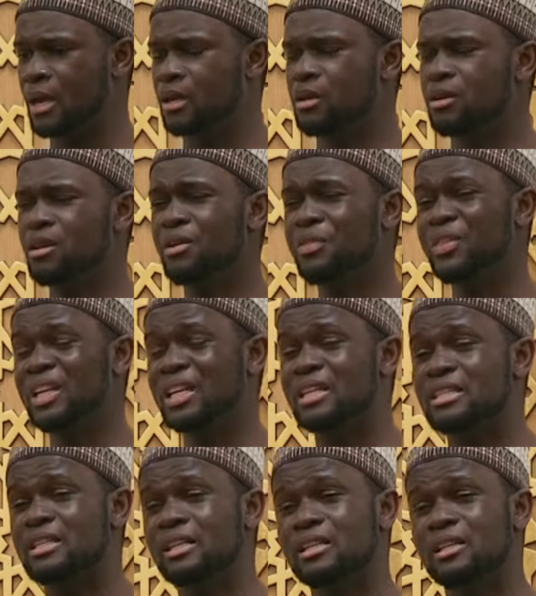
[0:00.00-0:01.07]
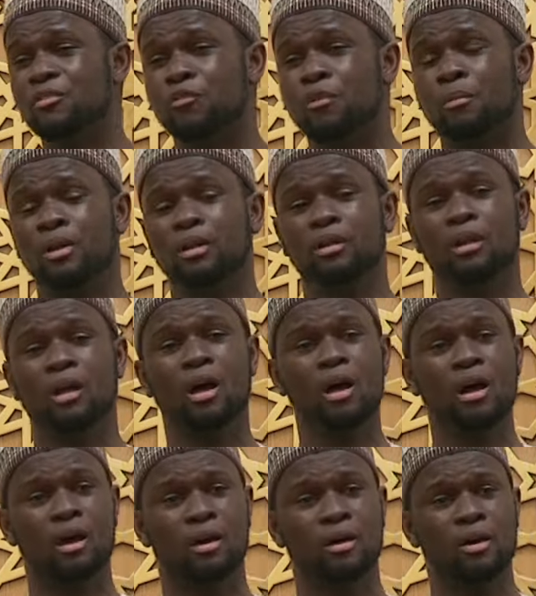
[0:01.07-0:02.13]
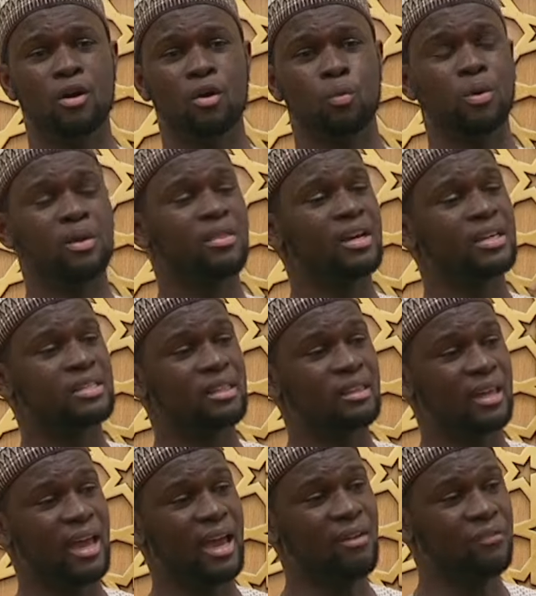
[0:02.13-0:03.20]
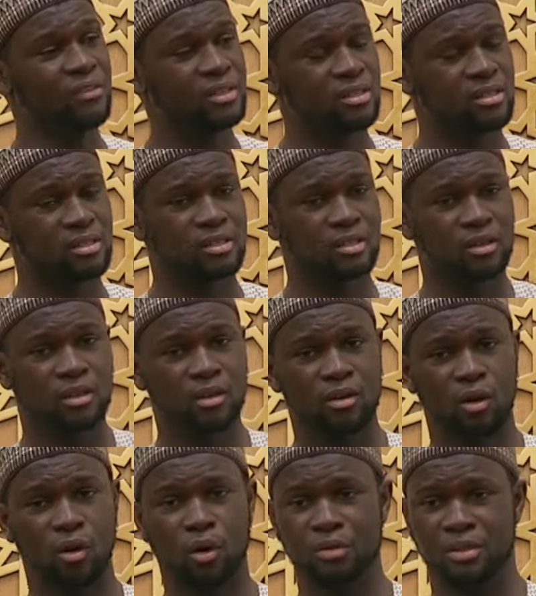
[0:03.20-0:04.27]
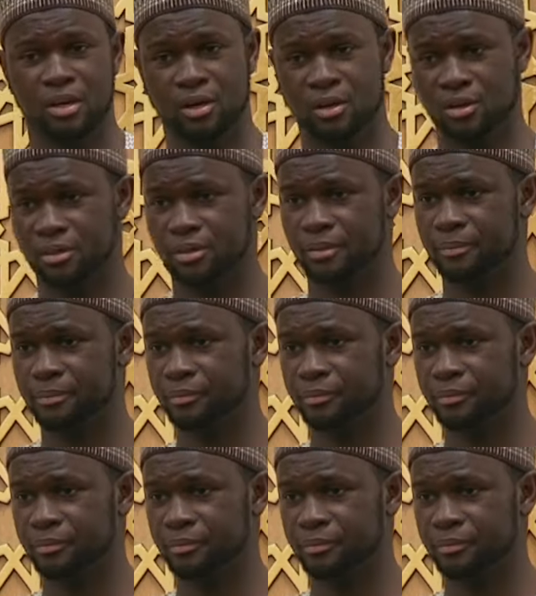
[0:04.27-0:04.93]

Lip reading: Nothing is hidden from Allah, whether it's in the heavens or the earth.